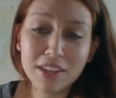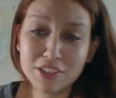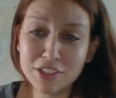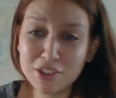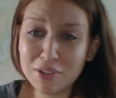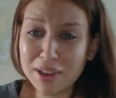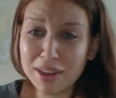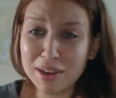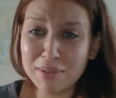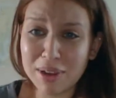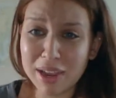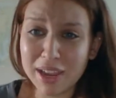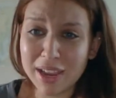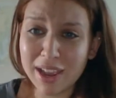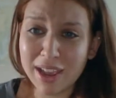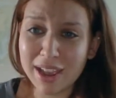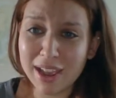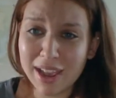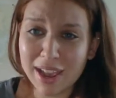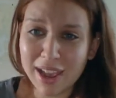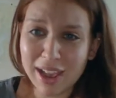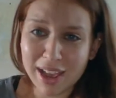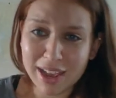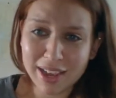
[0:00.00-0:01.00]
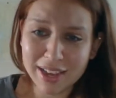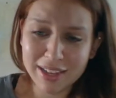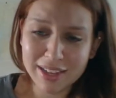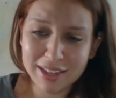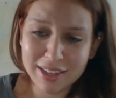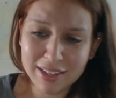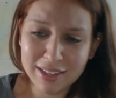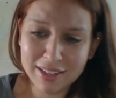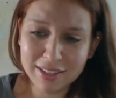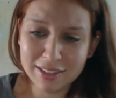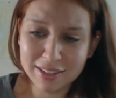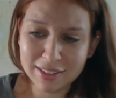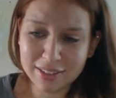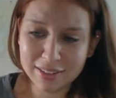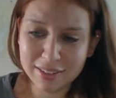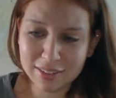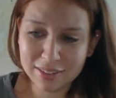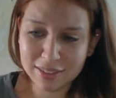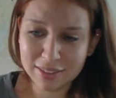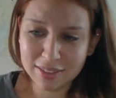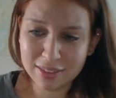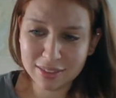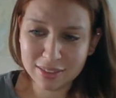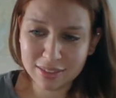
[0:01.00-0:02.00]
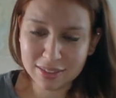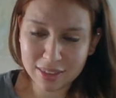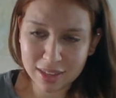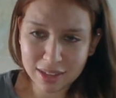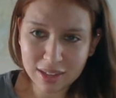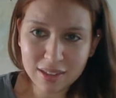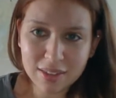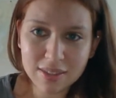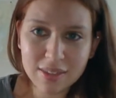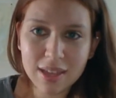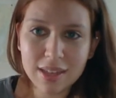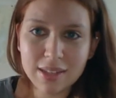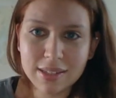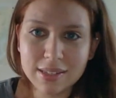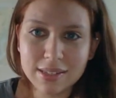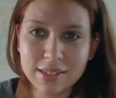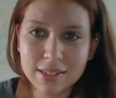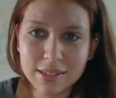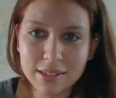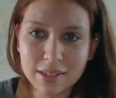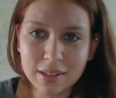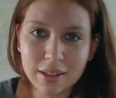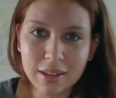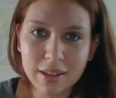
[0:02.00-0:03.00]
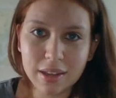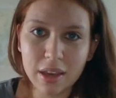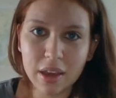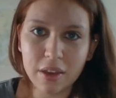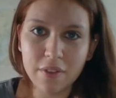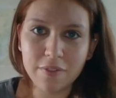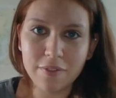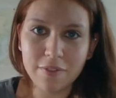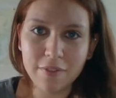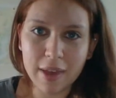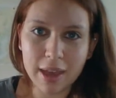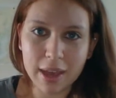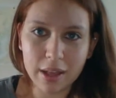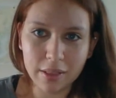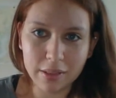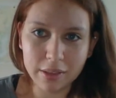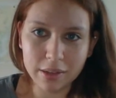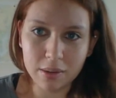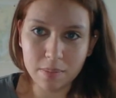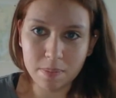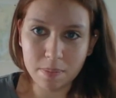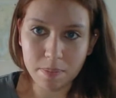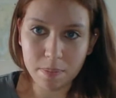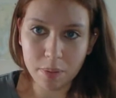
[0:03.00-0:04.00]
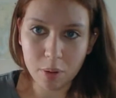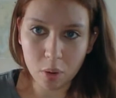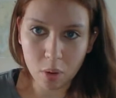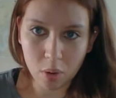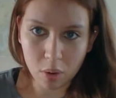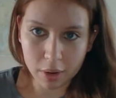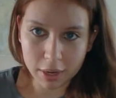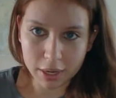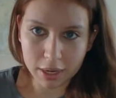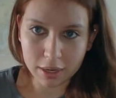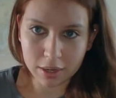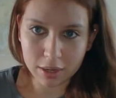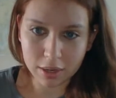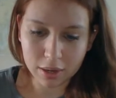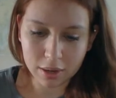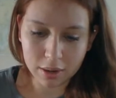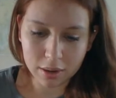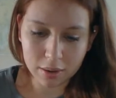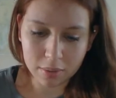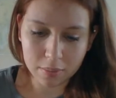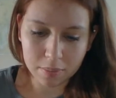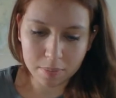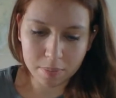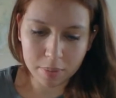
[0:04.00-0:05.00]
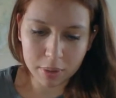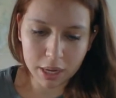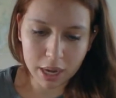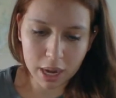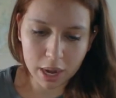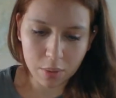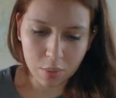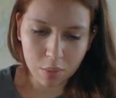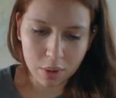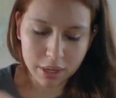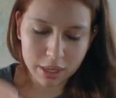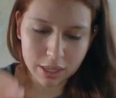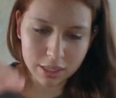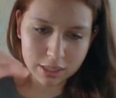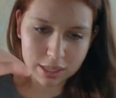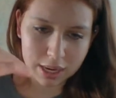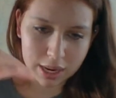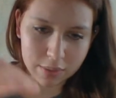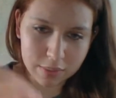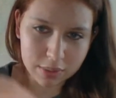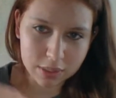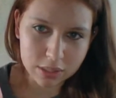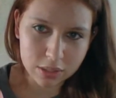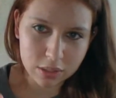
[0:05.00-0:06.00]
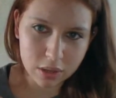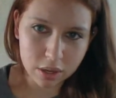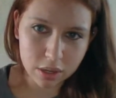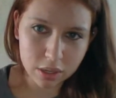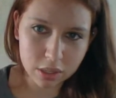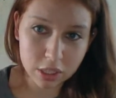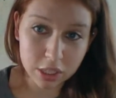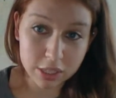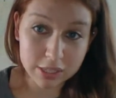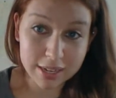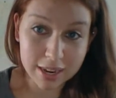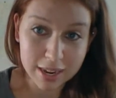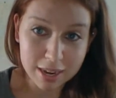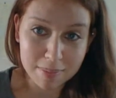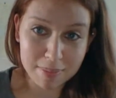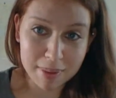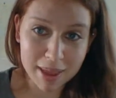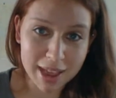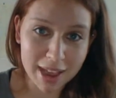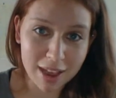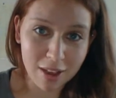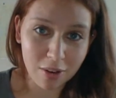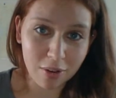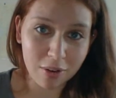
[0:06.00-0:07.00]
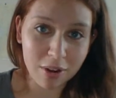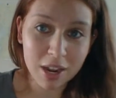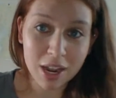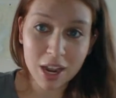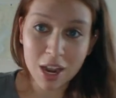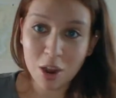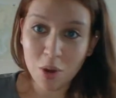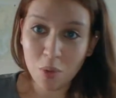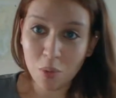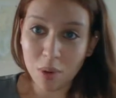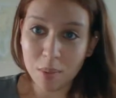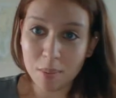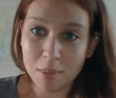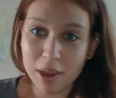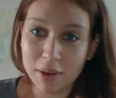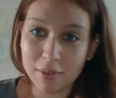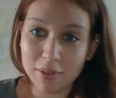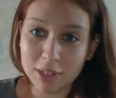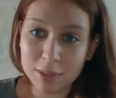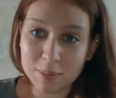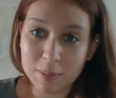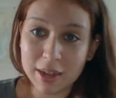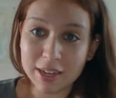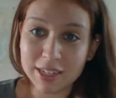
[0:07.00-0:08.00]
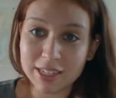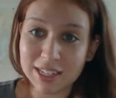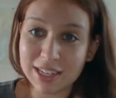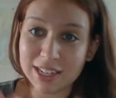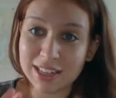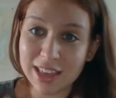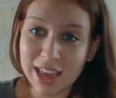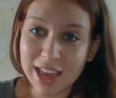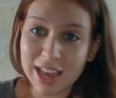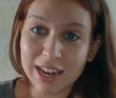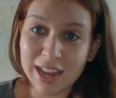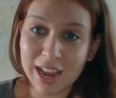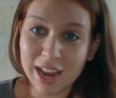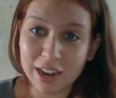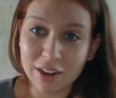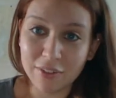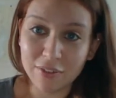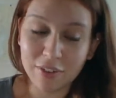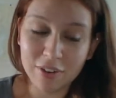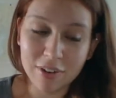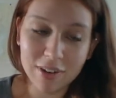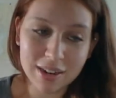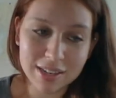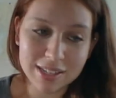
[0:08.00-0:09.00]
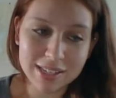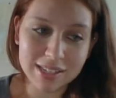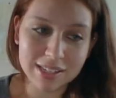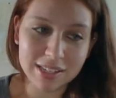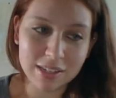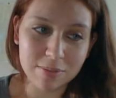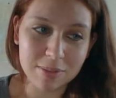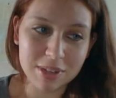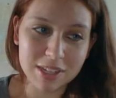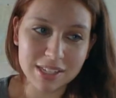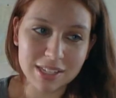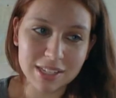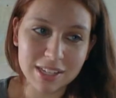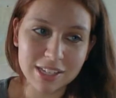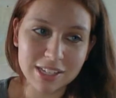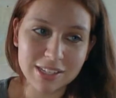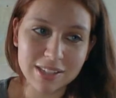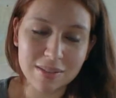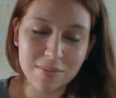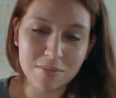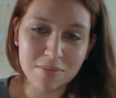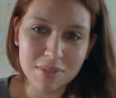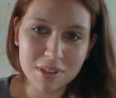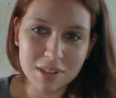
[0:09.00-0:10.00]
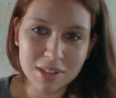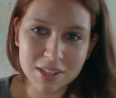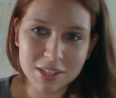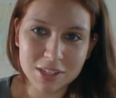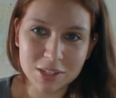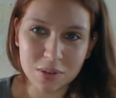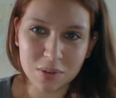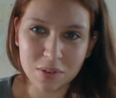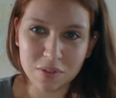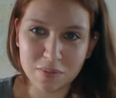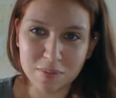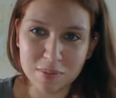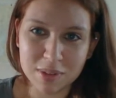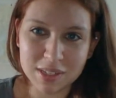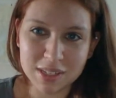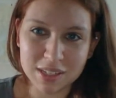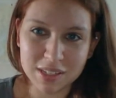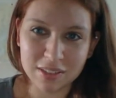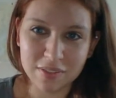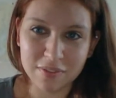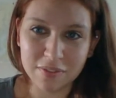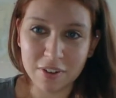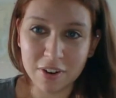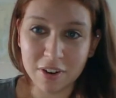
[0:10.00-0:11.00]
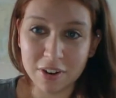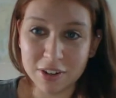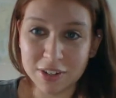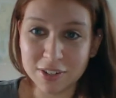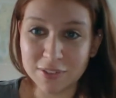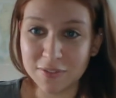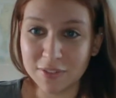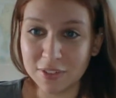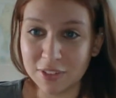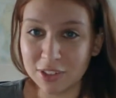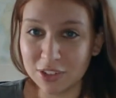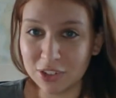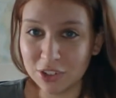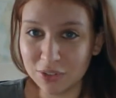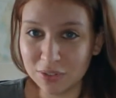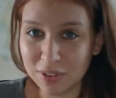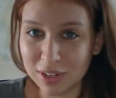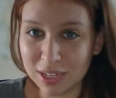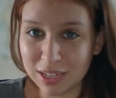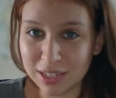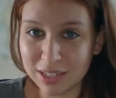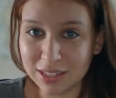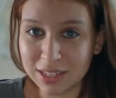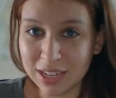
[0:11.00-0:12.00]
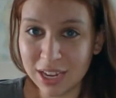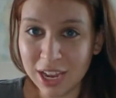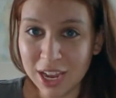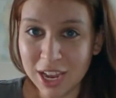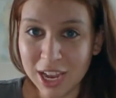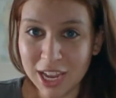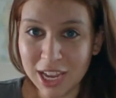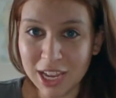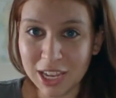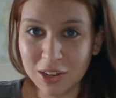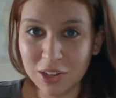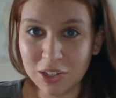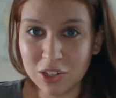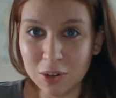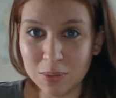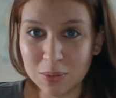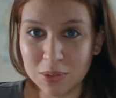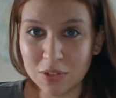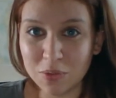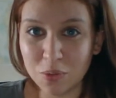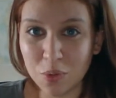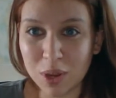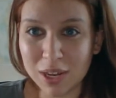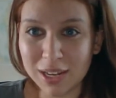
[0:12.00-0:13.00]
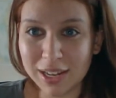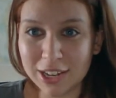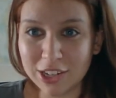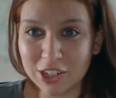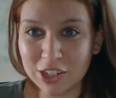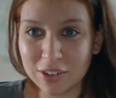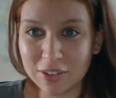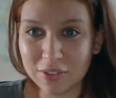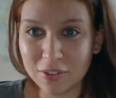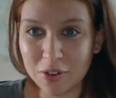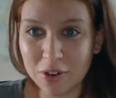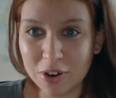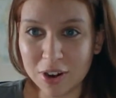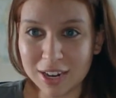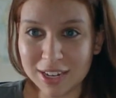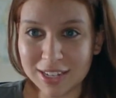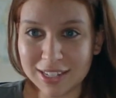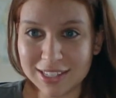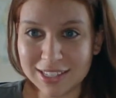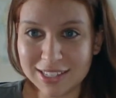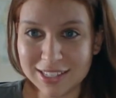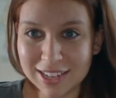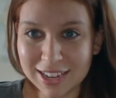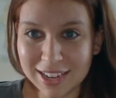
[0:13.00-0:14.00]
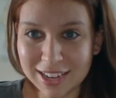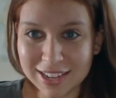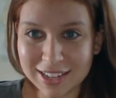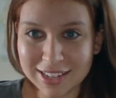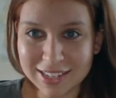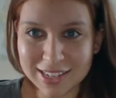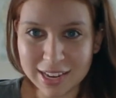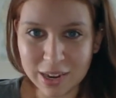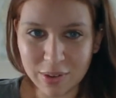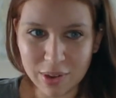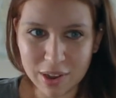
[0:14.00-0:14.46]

So anyway, I think that's like a valid point. But I was starting to type out what my response to that kind of criticism is, because to me it's sort of missing the forest for the trees in terms of what Legend of Korra does.